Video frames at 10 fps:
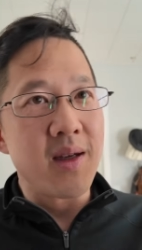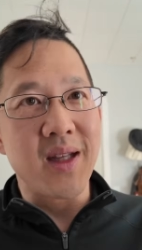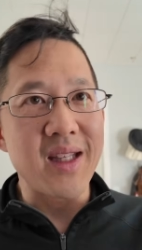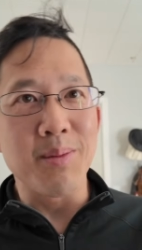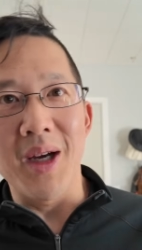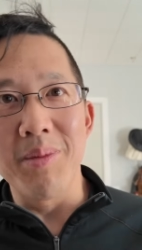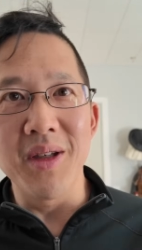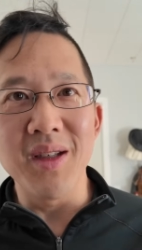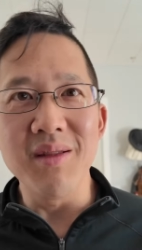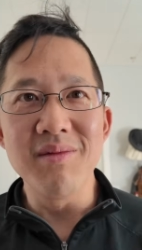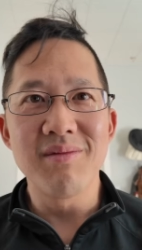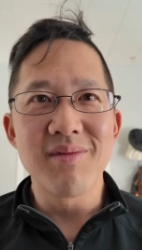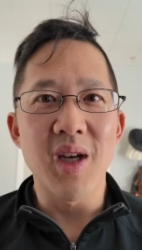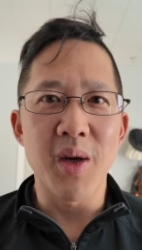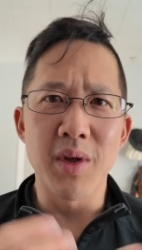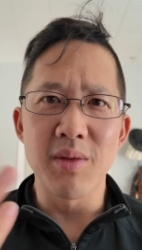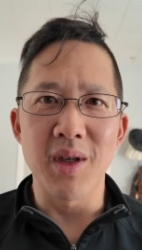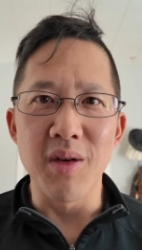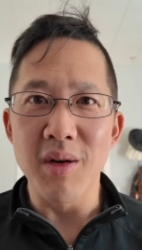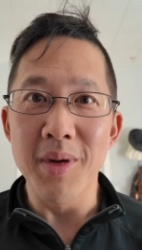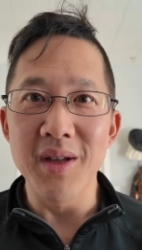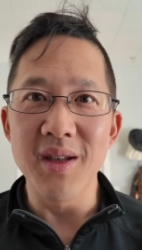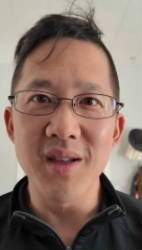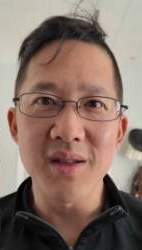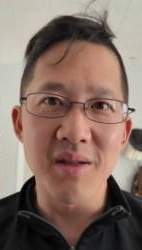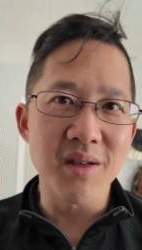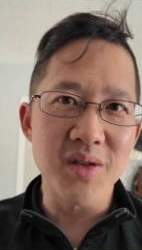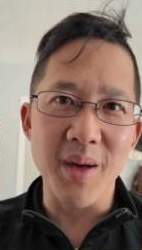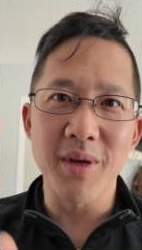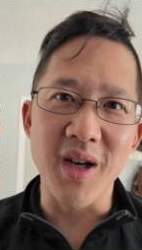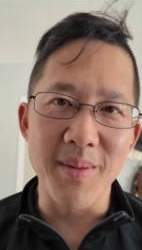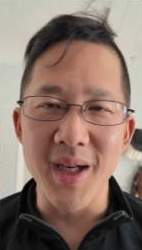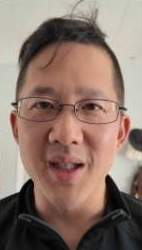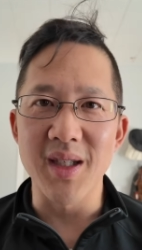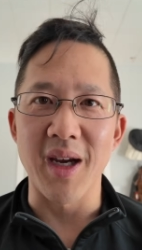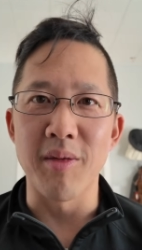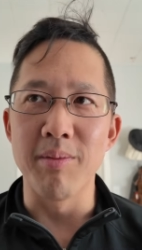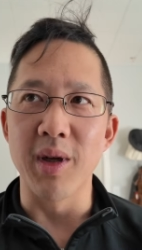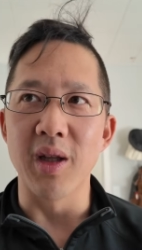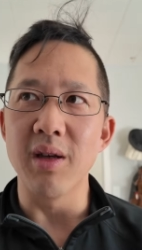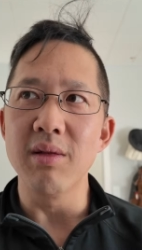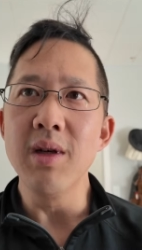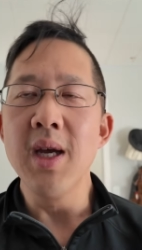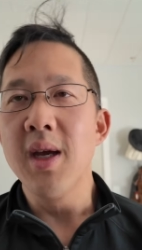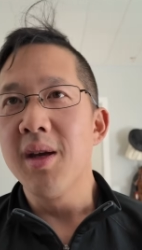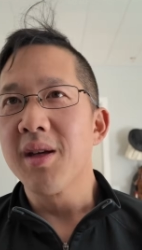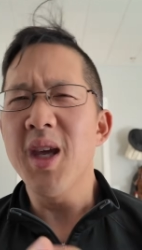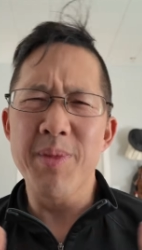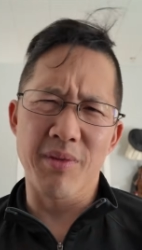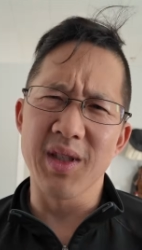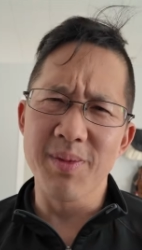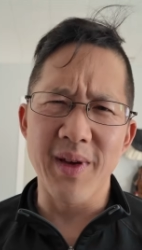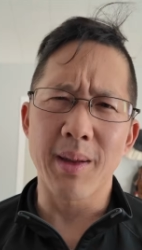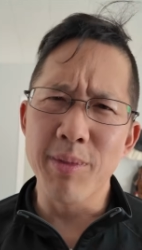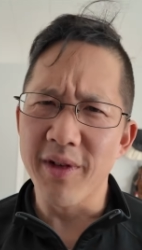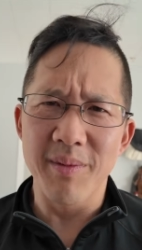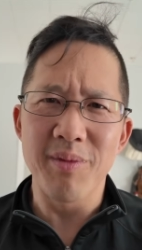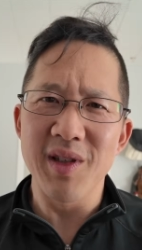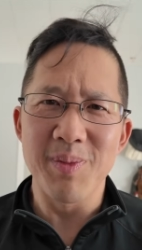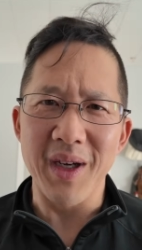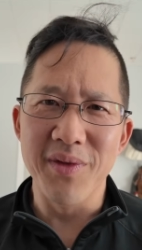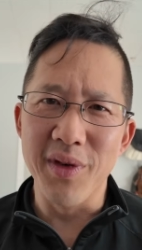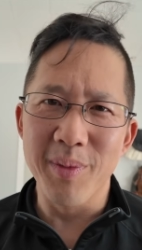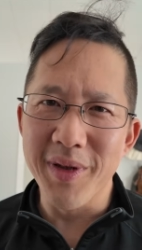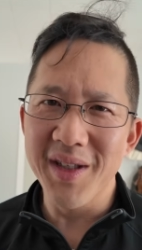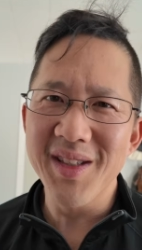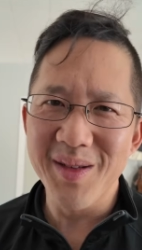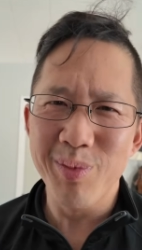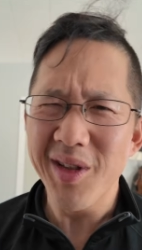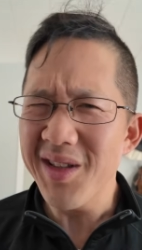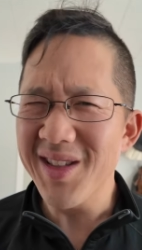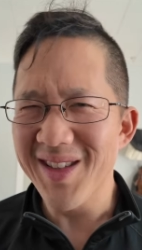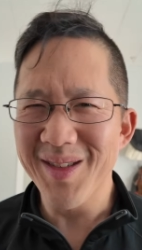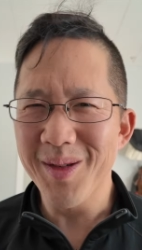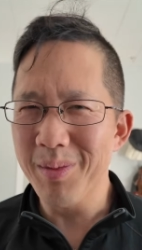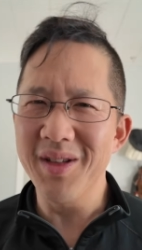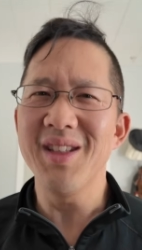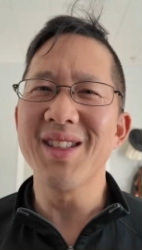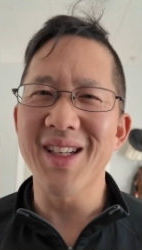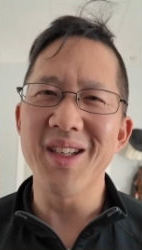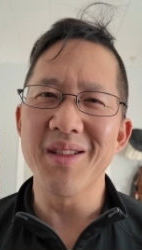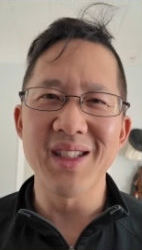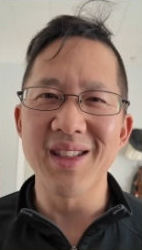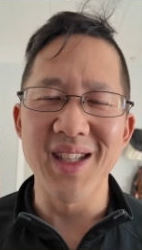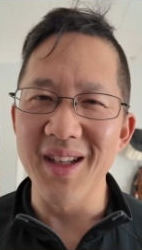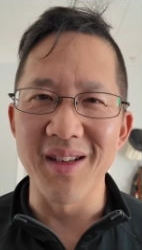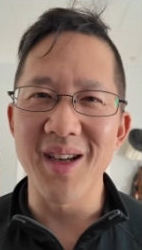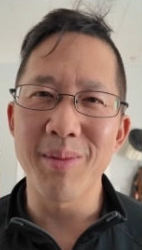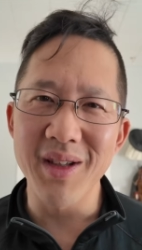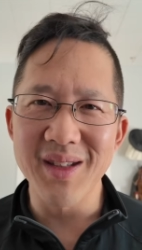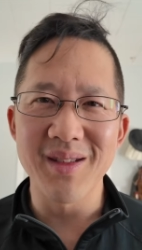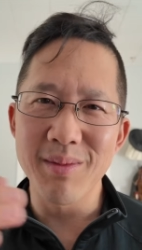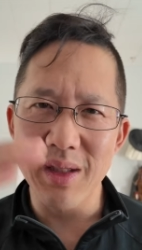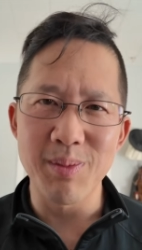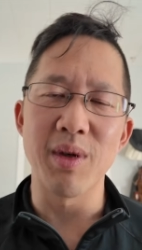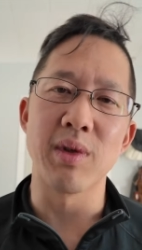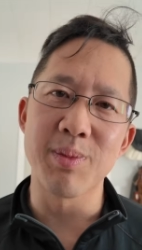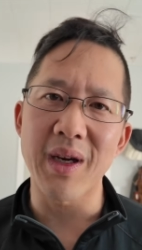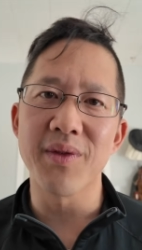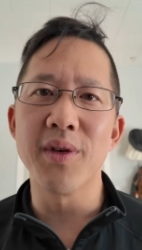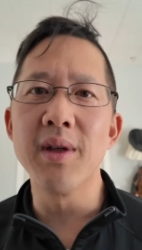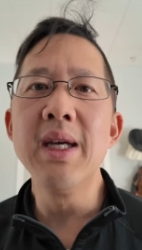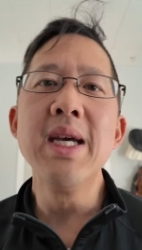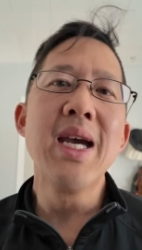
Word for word: That's my opinion. I wonder what your opinion is. You can drop a comment down below. Keep it respectful, respectful, please, please please. I know this is the internet, but let's let's be respectful.